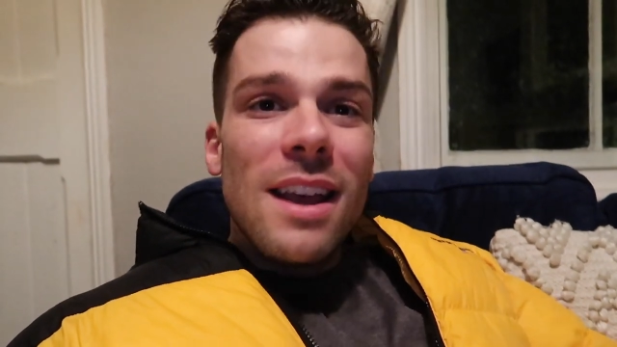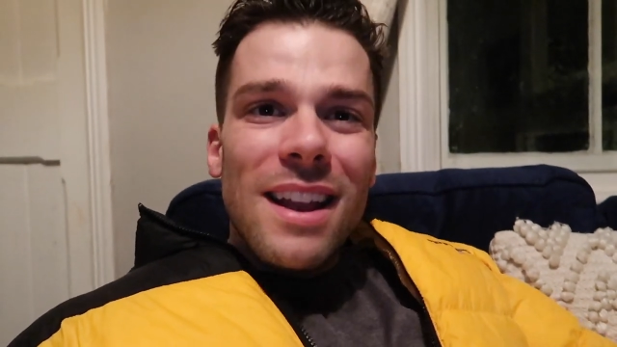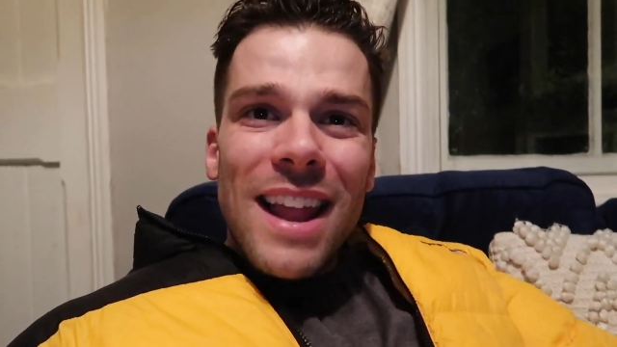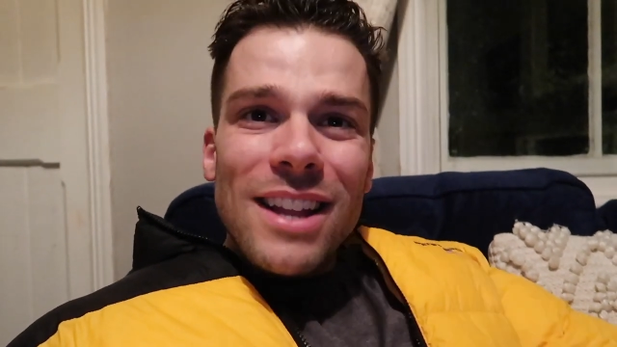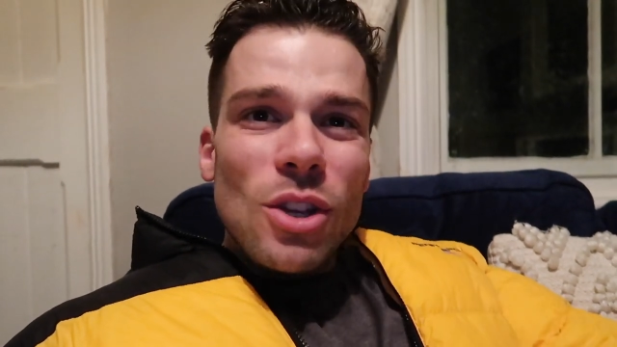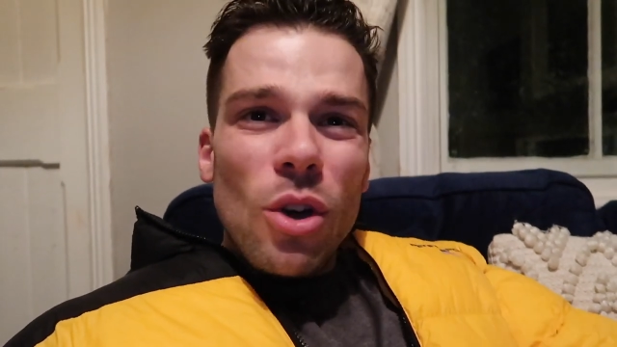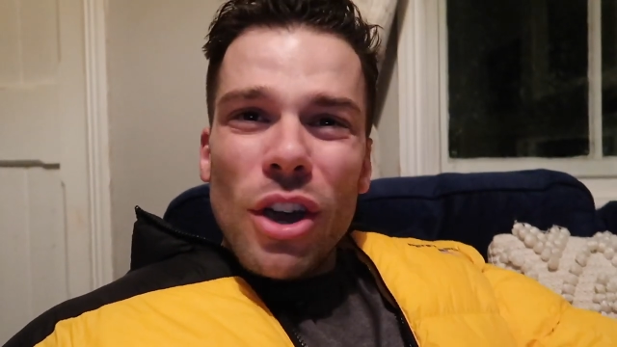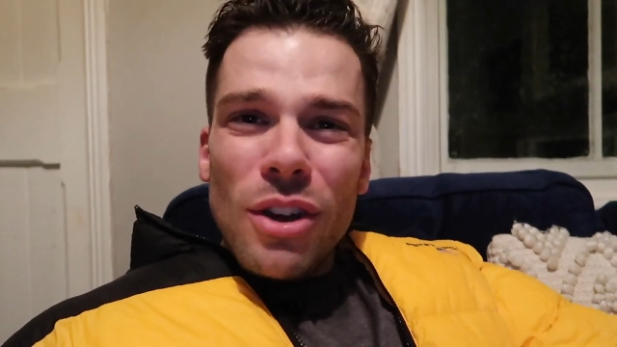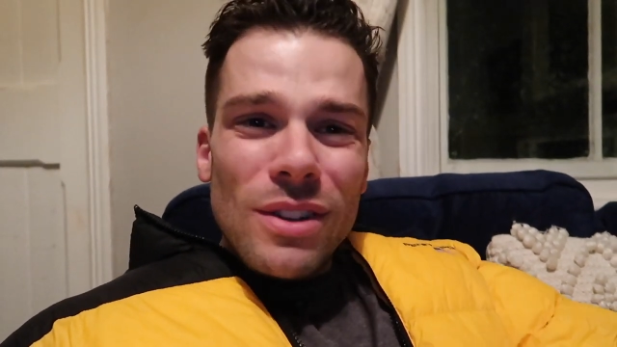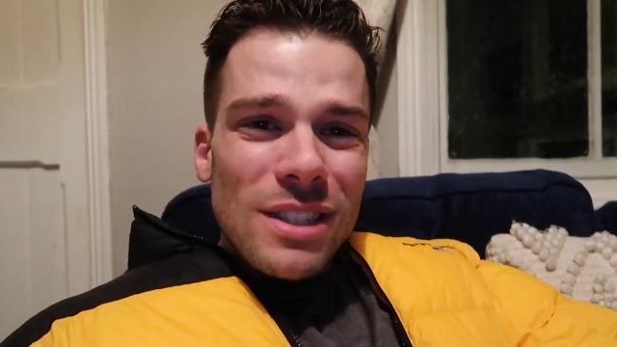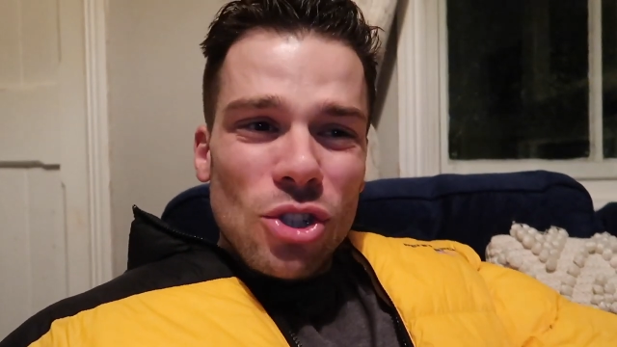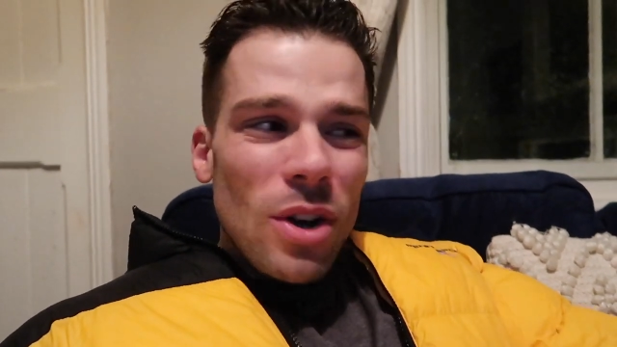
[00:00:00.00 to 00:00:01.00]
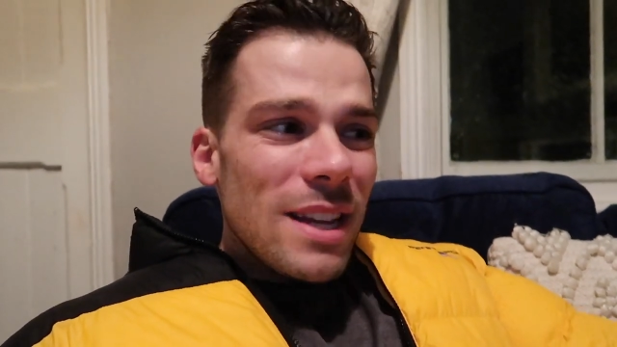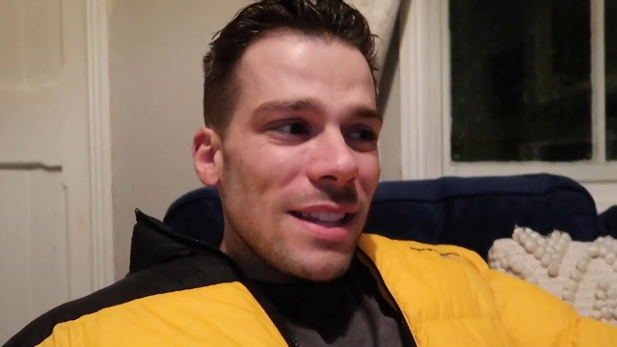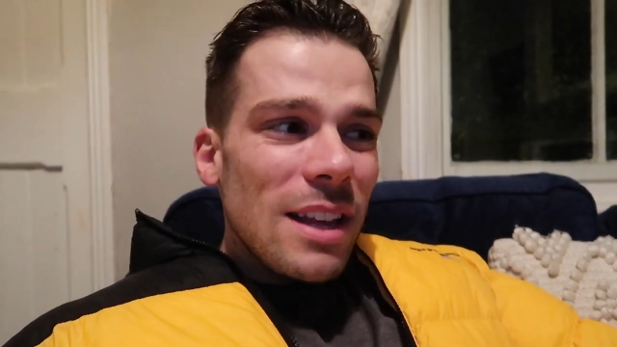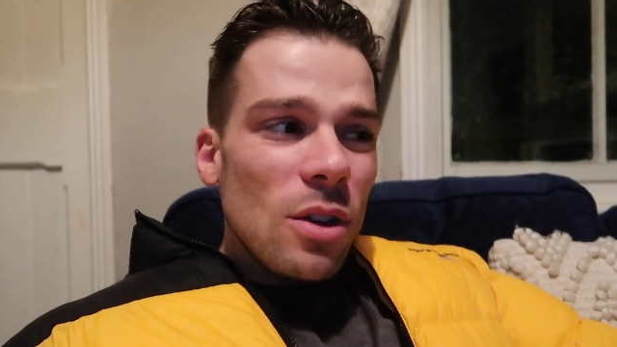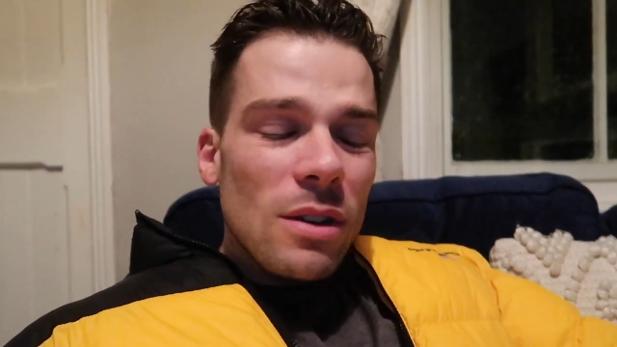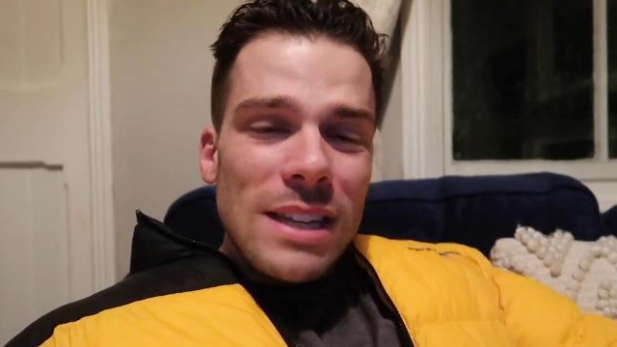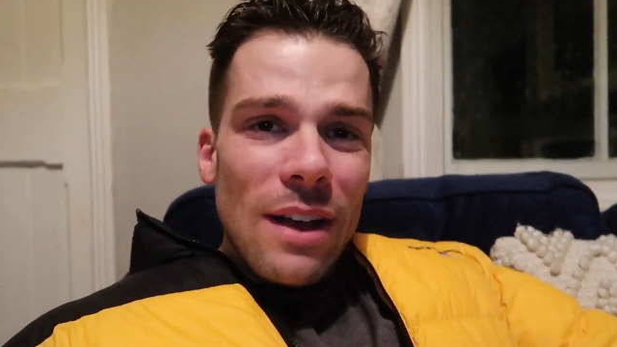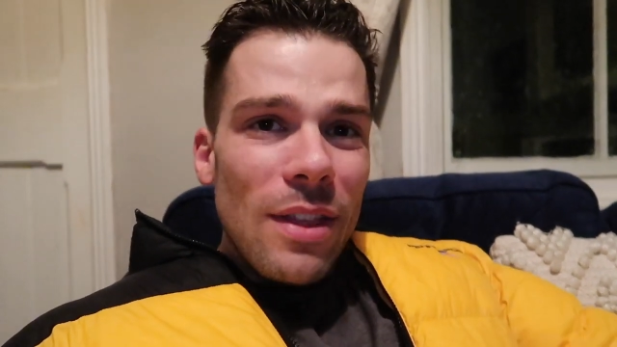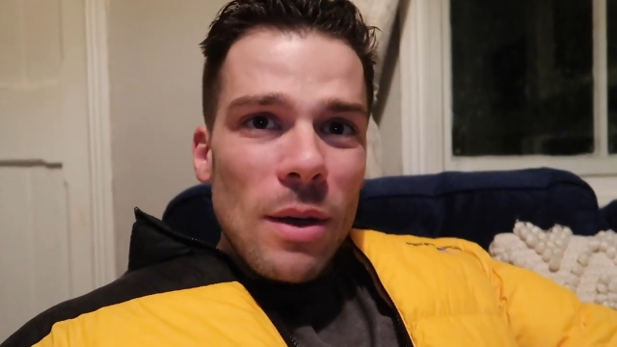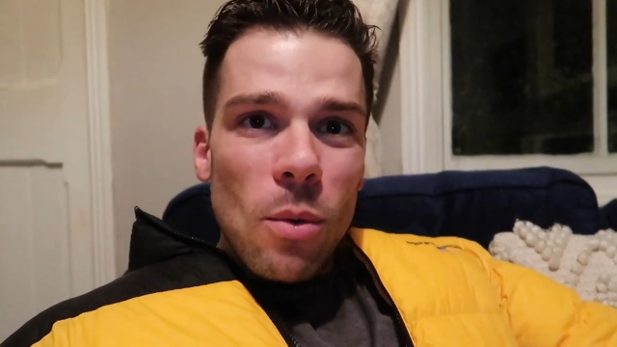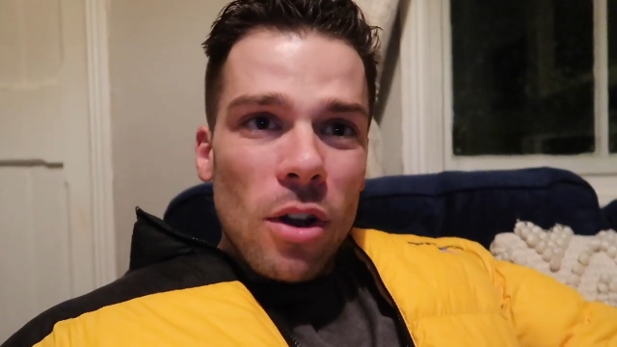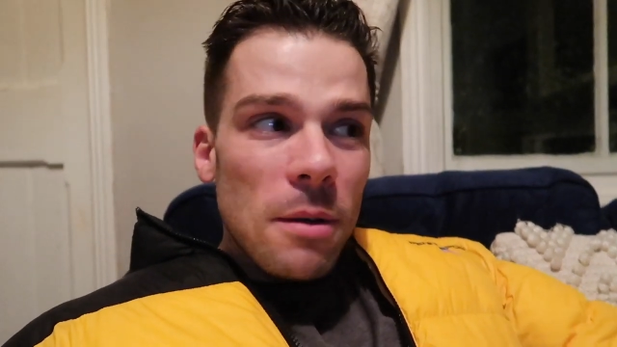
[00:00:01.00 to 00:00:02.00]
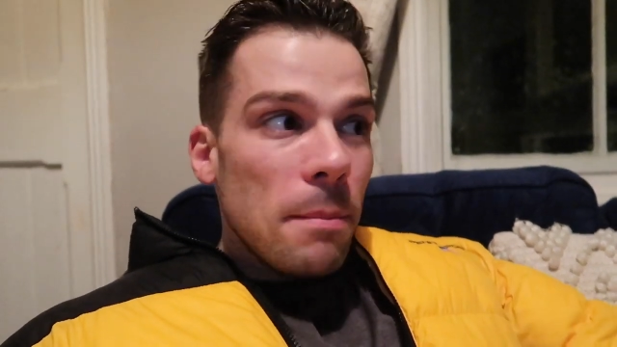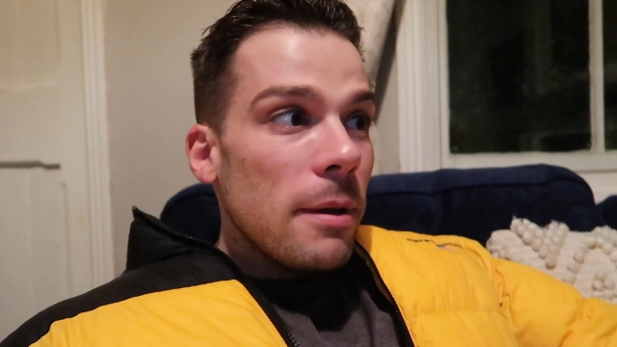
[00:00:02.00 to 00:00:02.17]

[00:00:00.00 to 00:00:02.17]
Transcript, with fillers: let dog owners dress their dogs how they want.